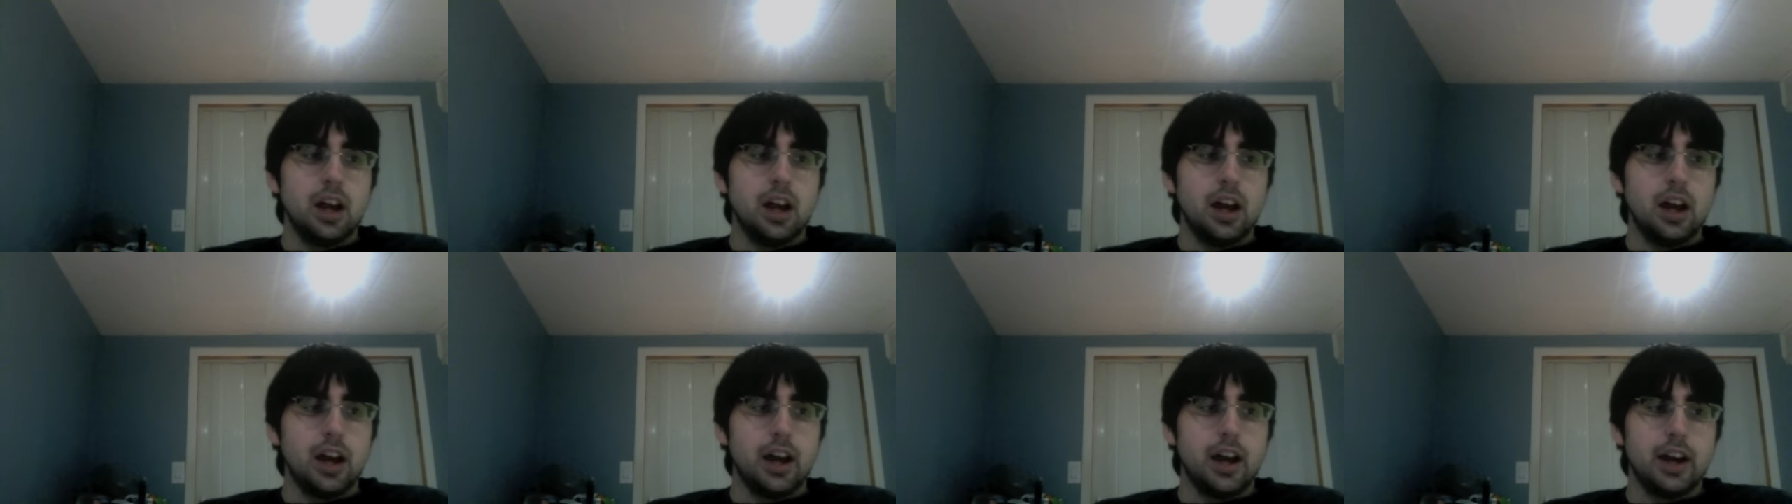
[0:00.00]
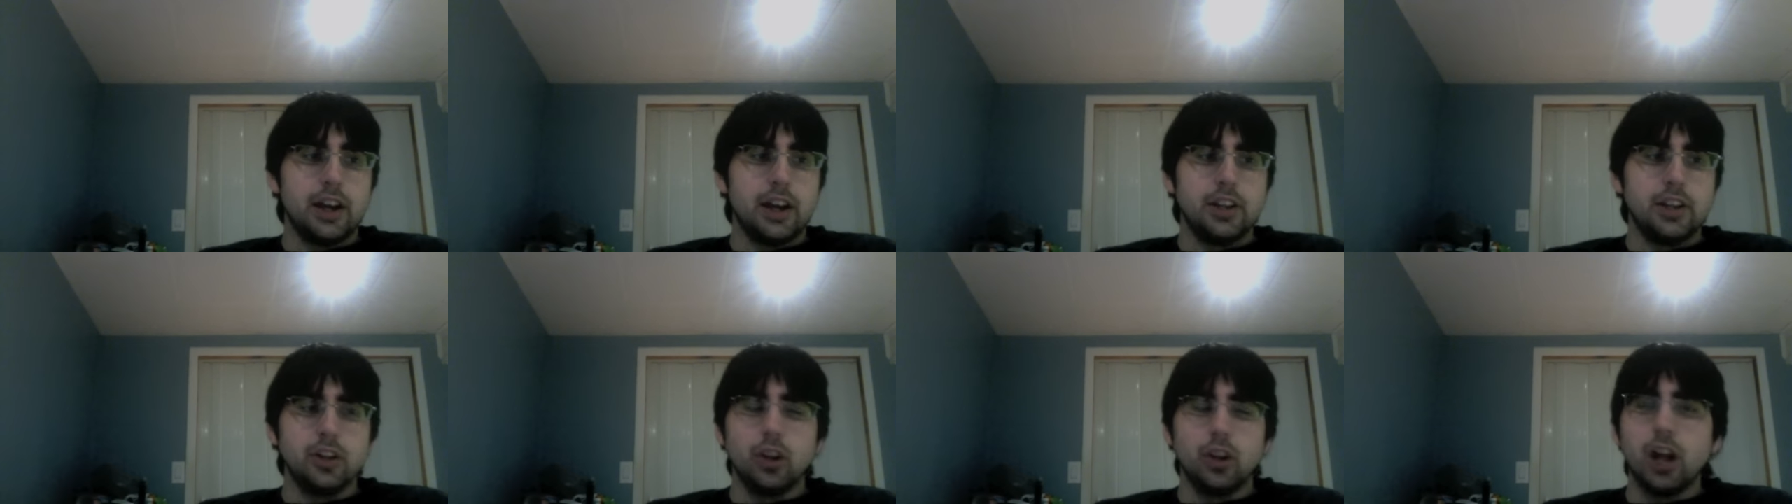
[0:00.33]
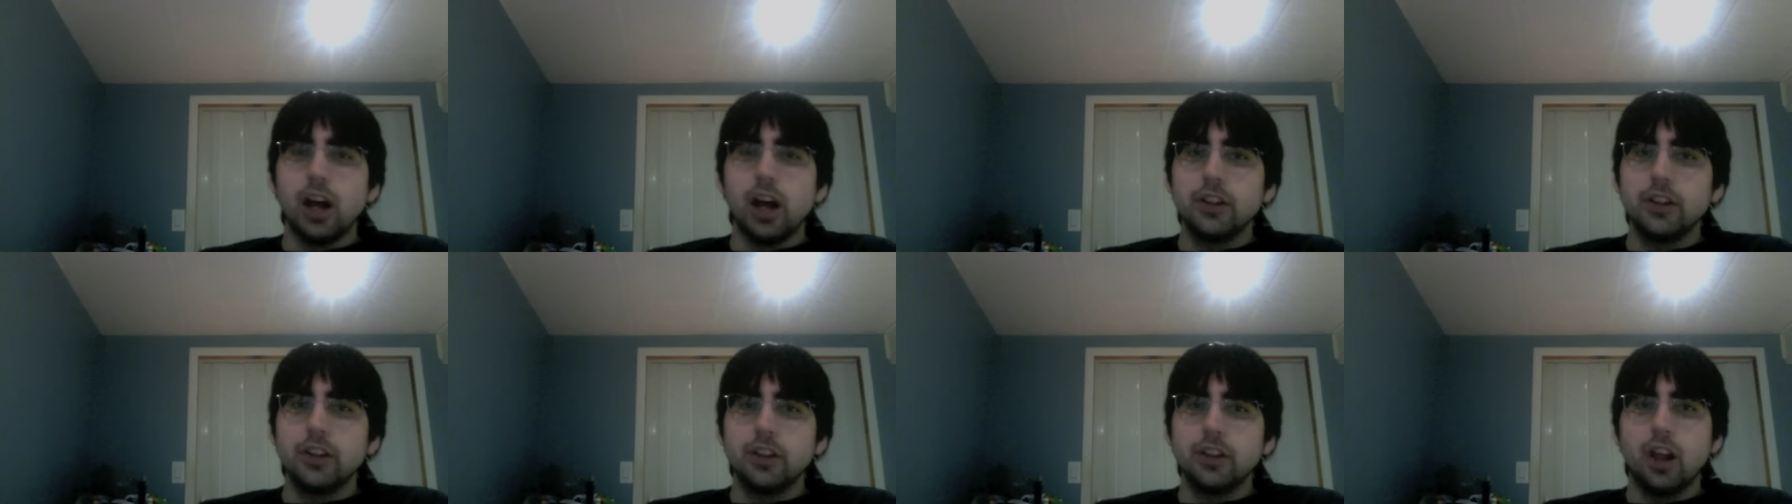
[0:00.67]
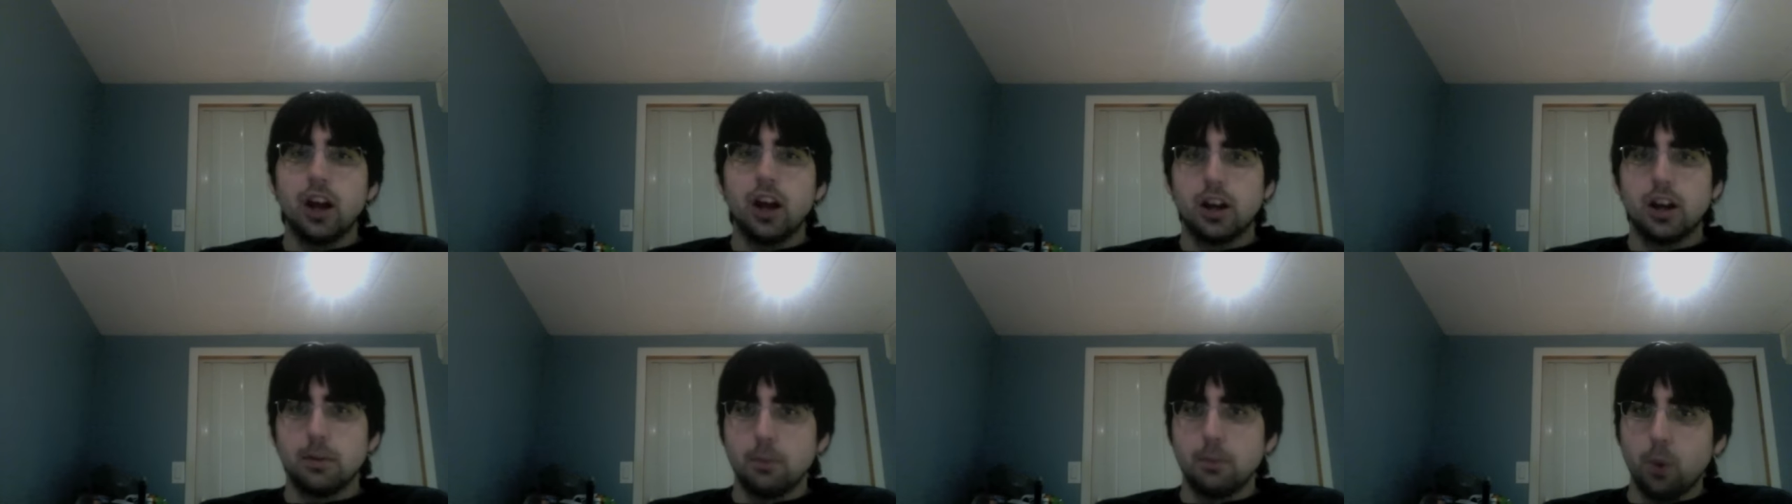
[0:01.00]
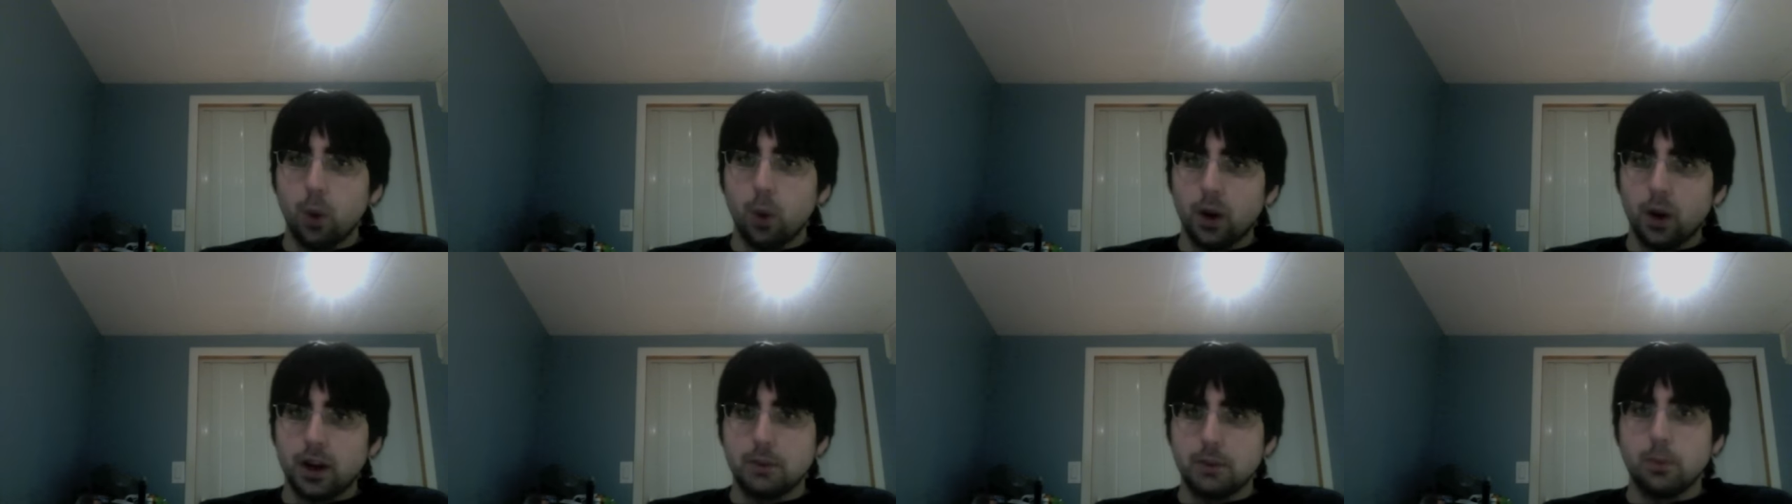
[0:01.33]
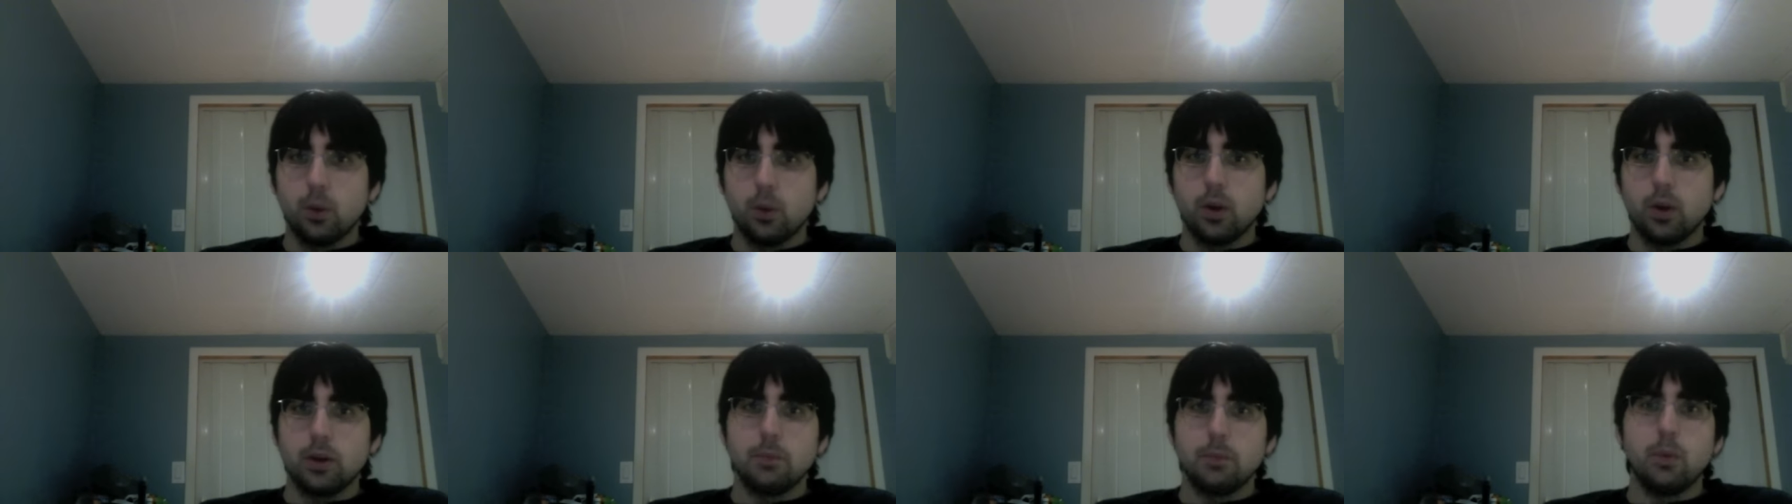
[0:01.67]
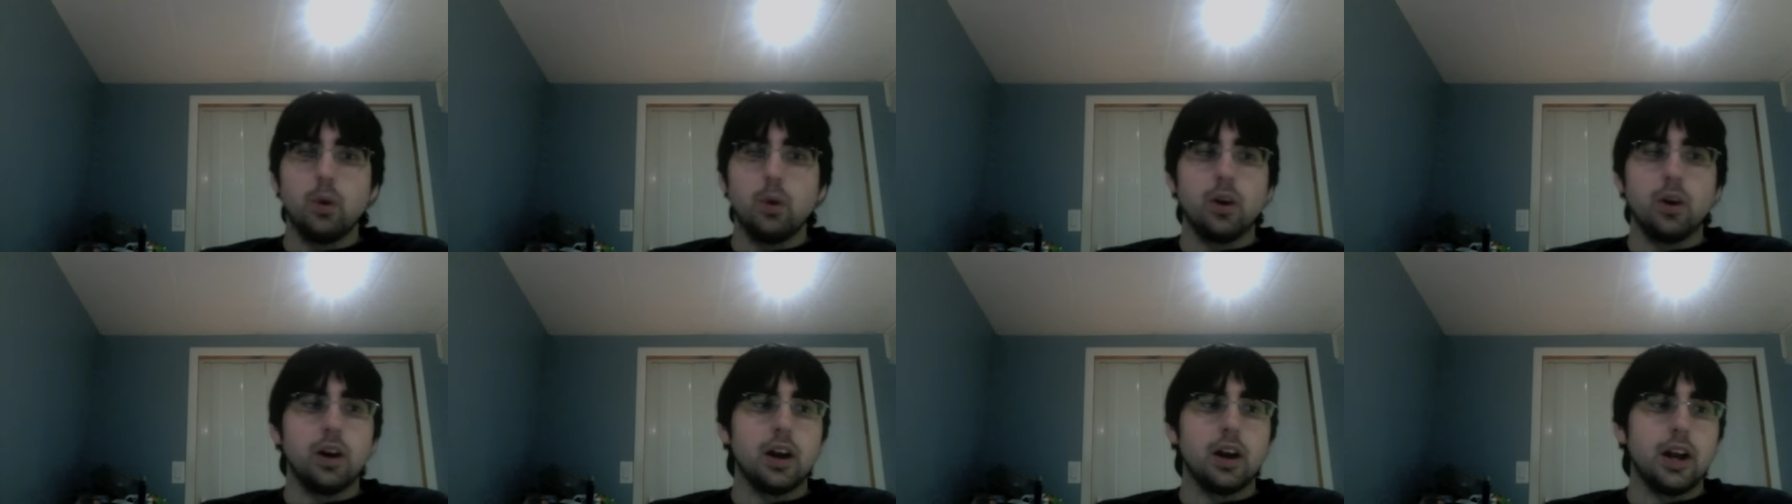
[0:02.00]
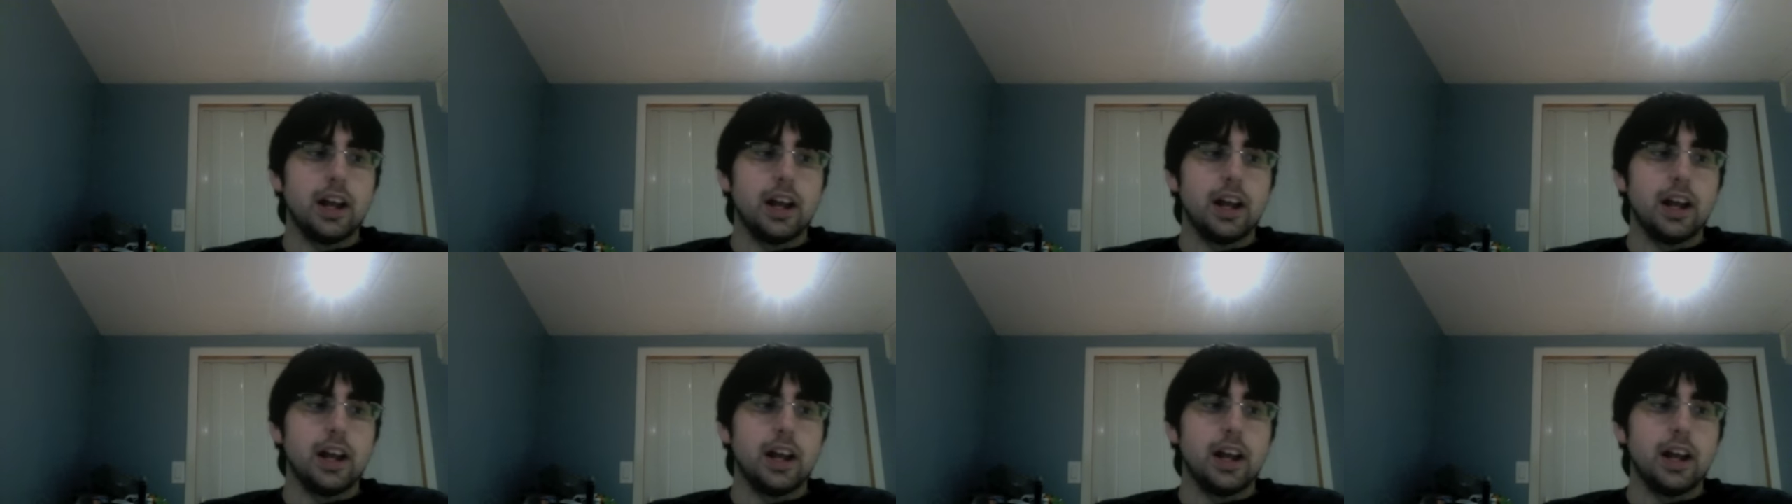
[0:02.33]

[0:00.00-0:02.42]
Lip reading: you'll unlock more and more and more.